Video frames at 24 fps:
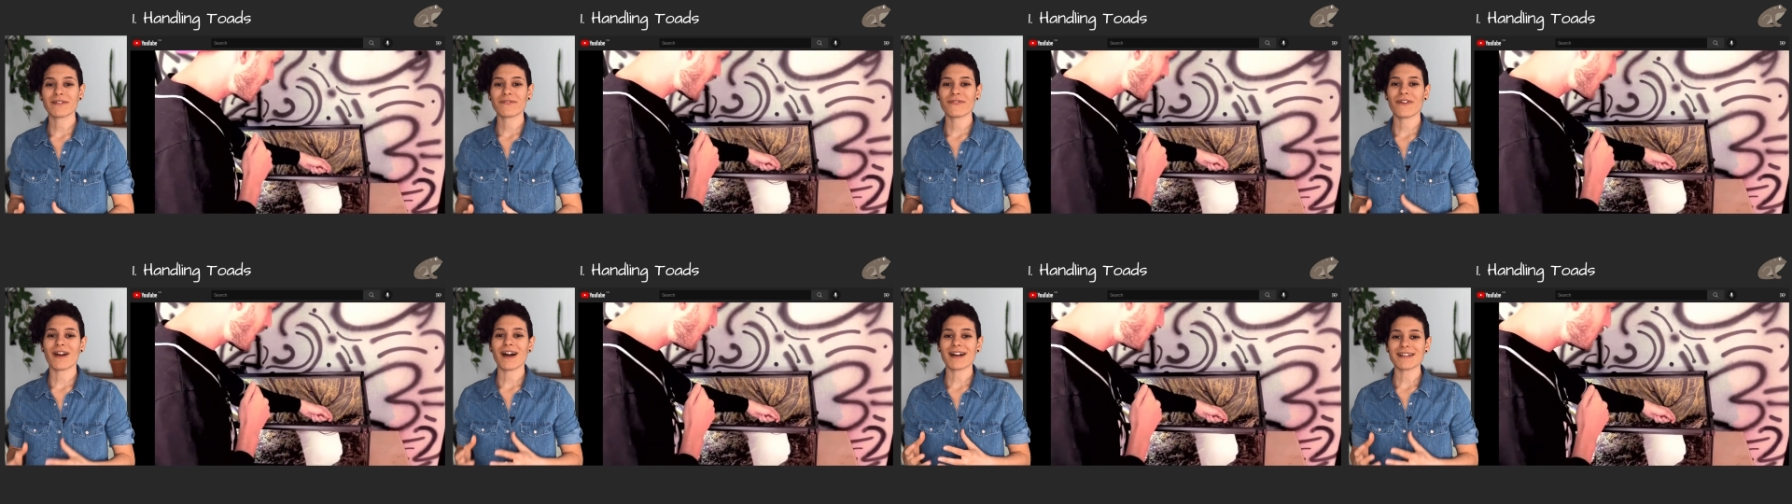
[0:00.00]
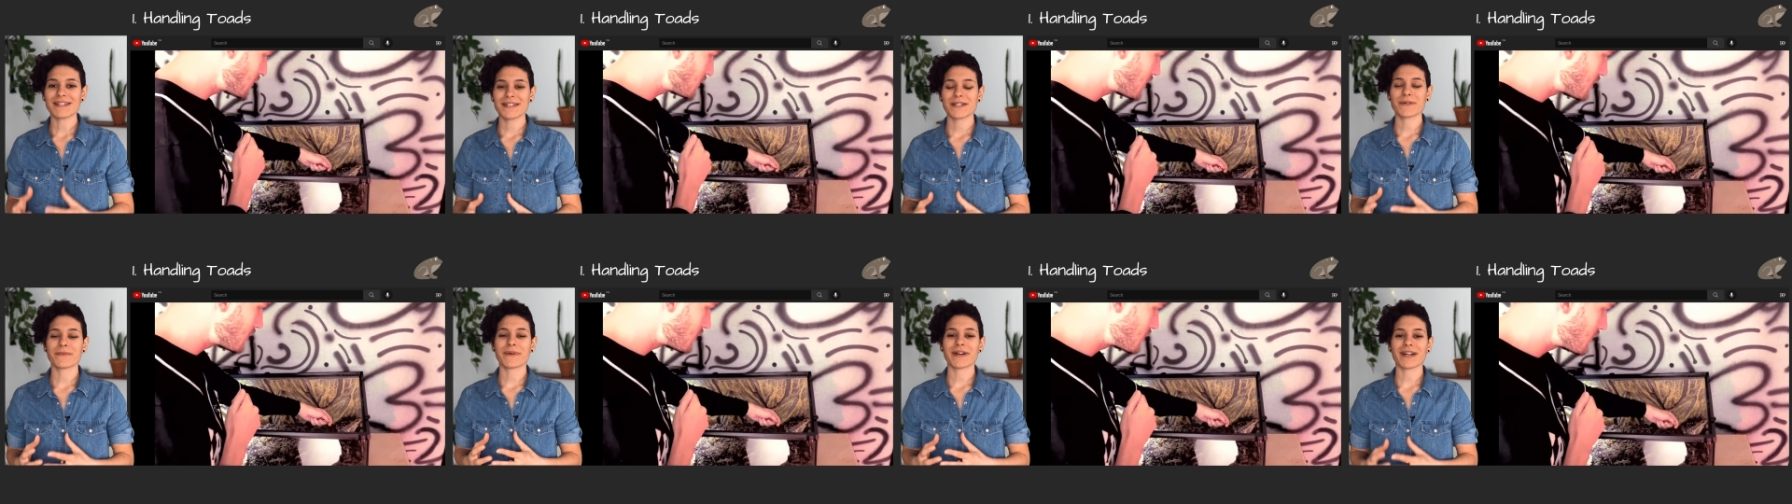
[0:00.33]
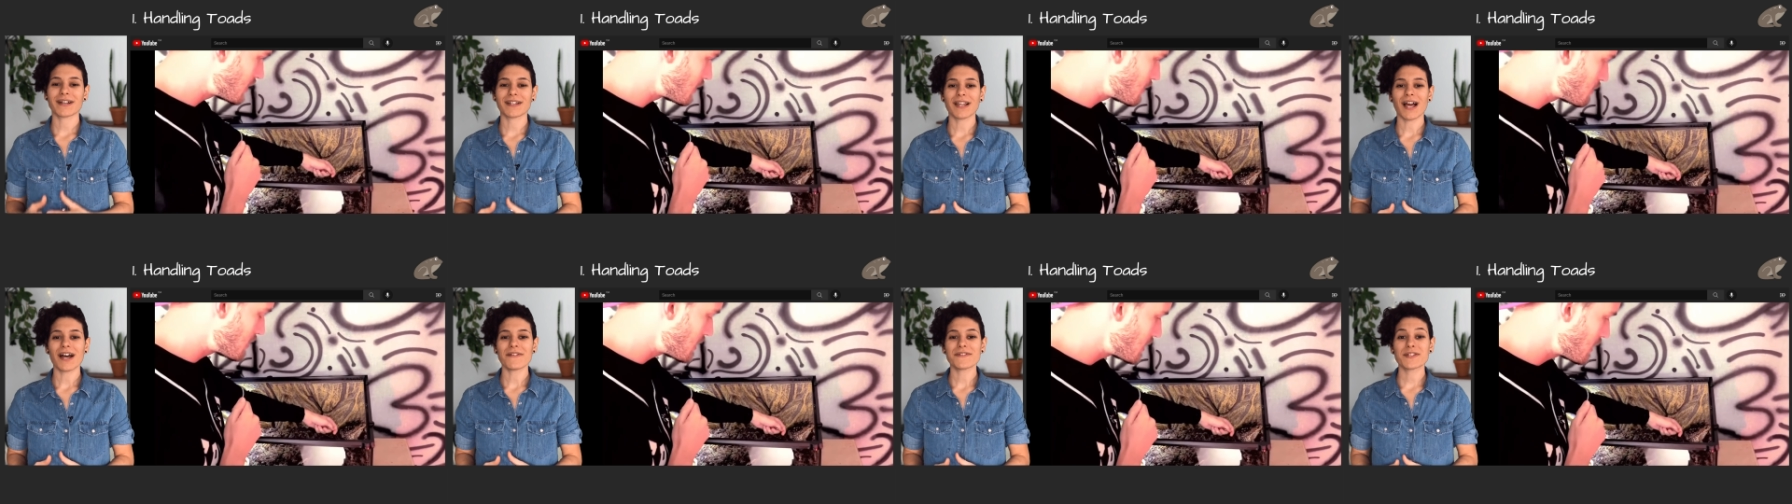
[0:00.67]
for us to wear
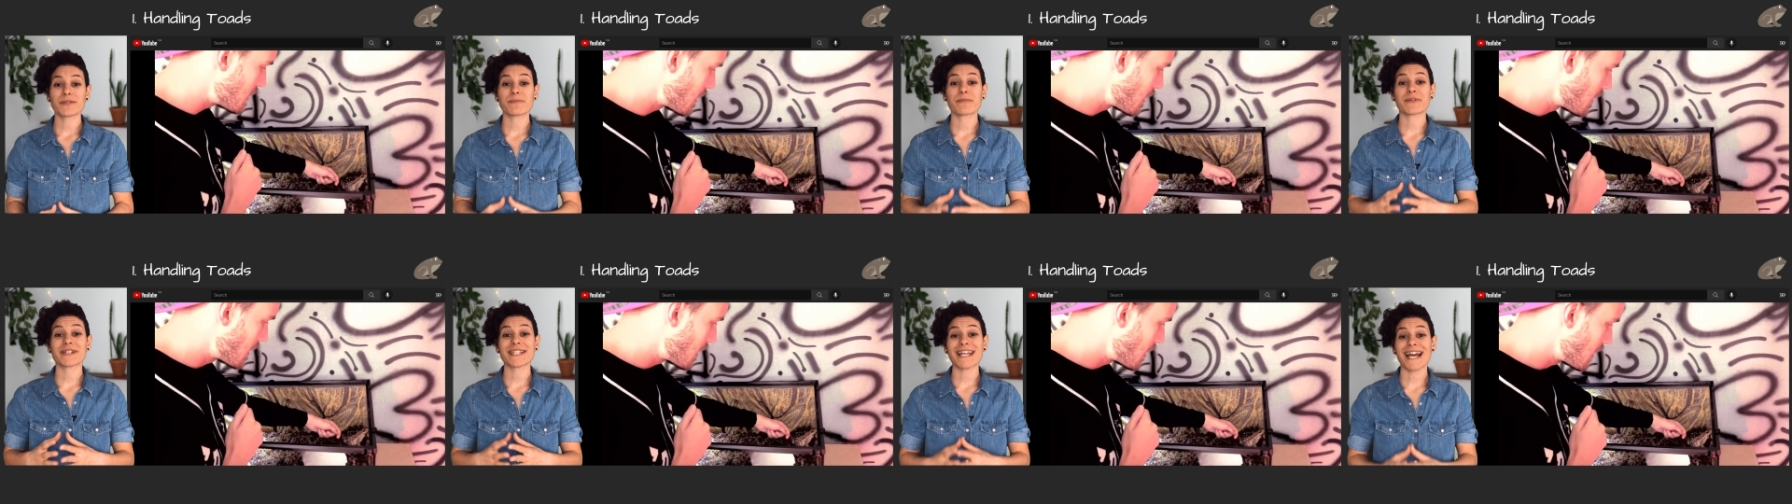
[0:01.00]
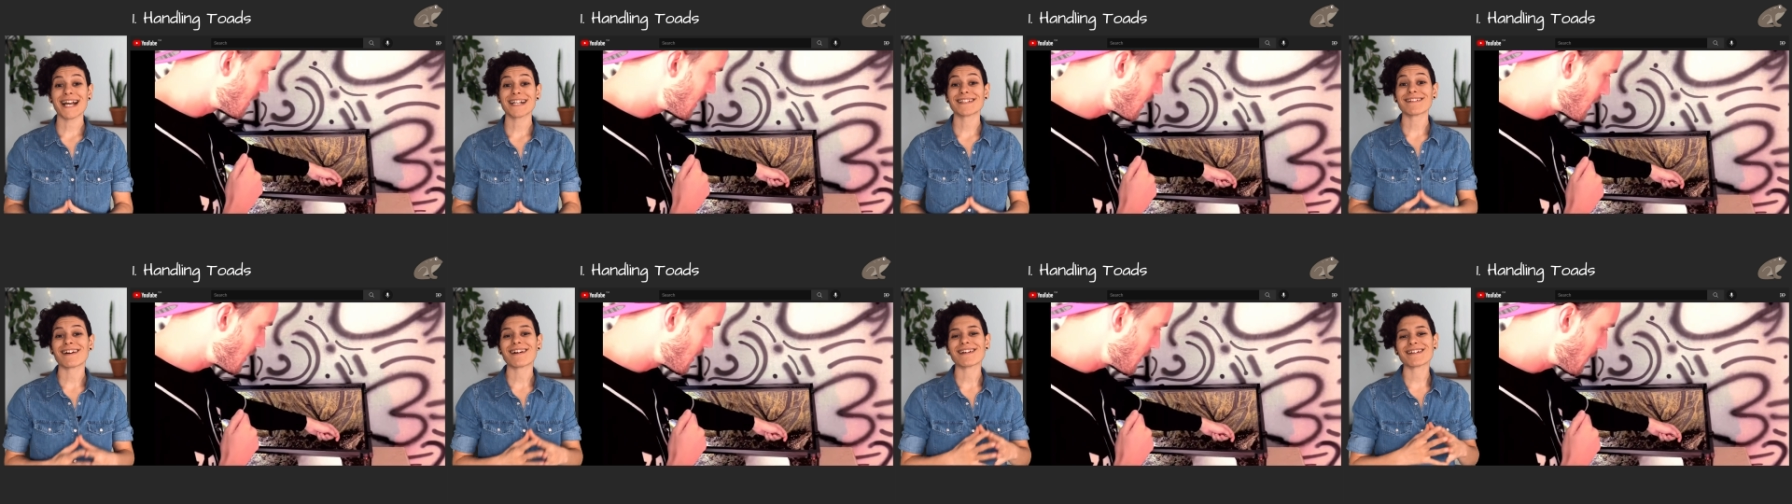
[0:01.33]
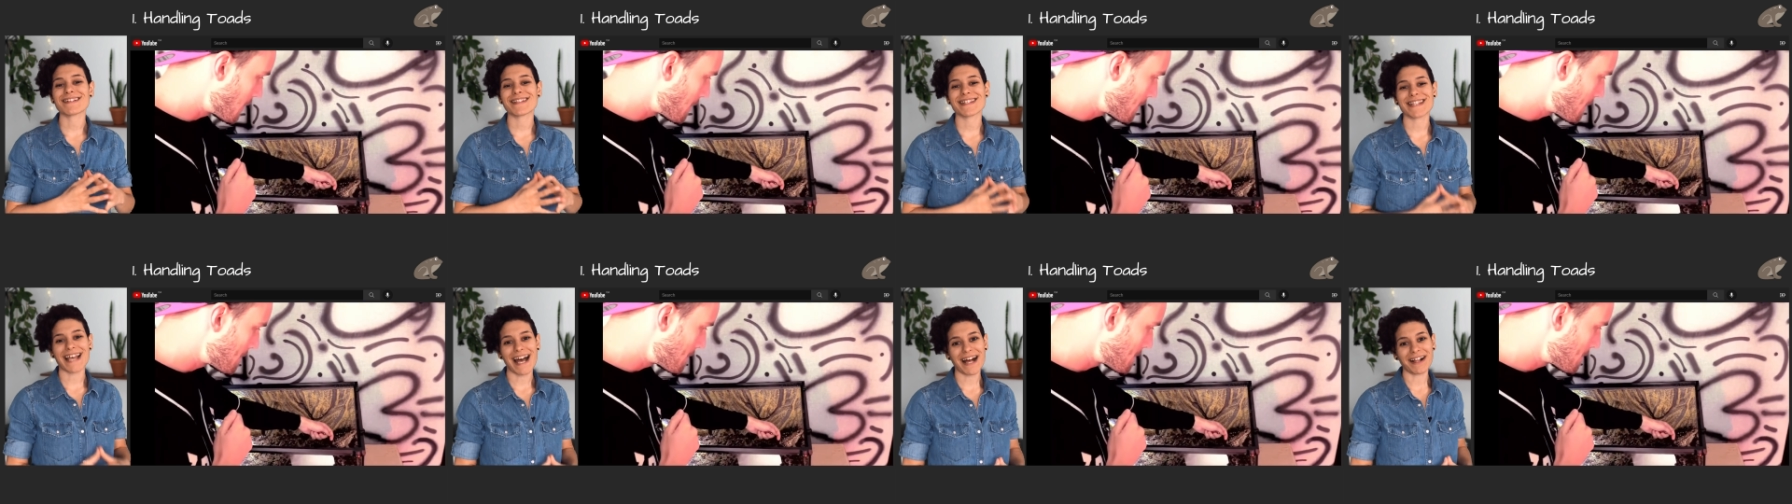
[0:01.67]
gloves to protect
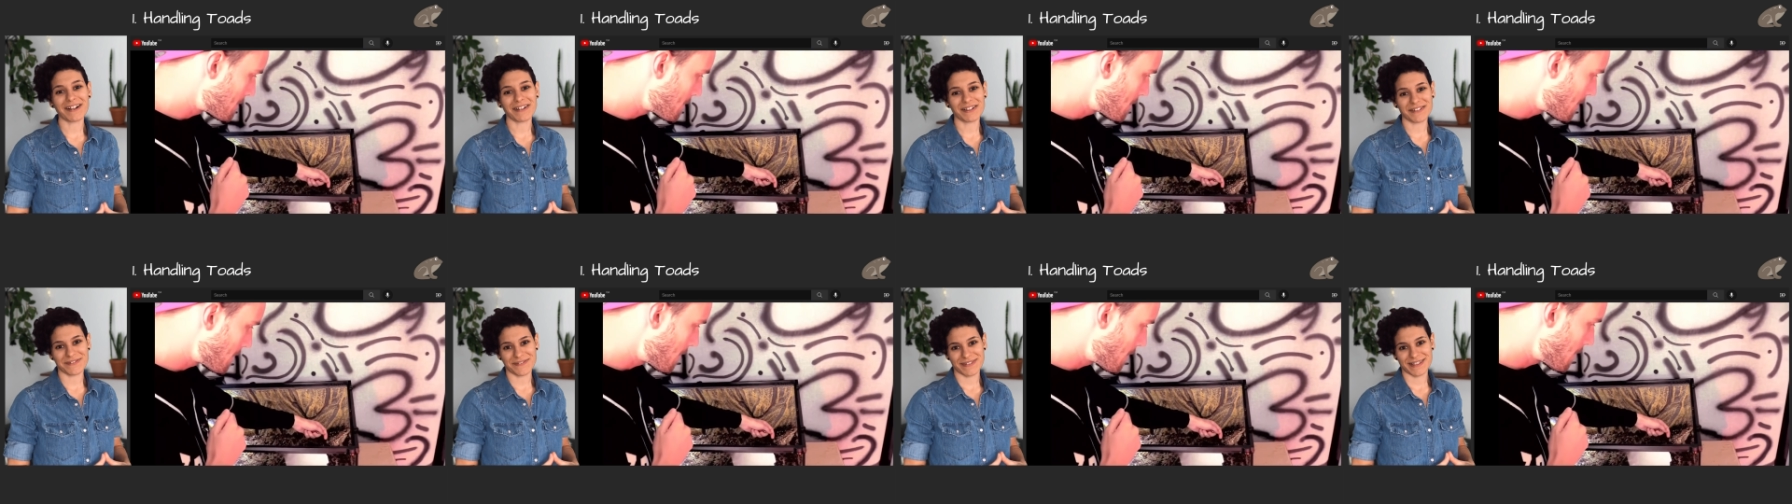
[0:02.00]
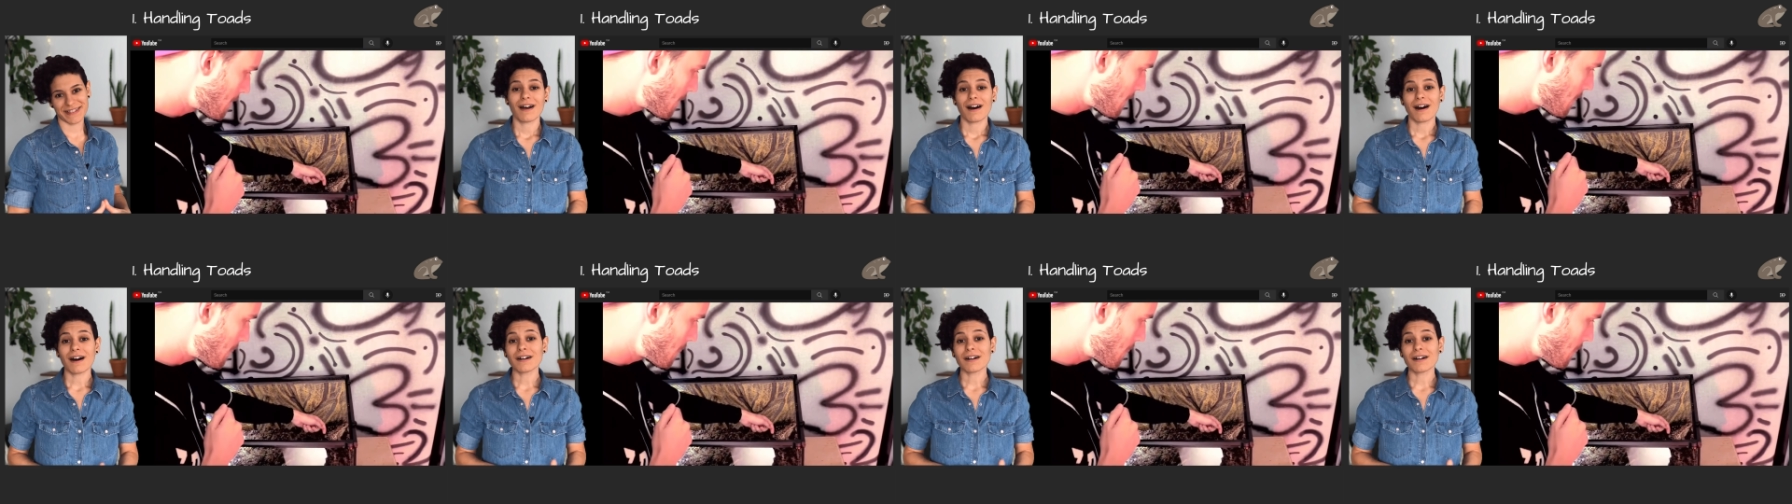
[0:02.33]
ourselves.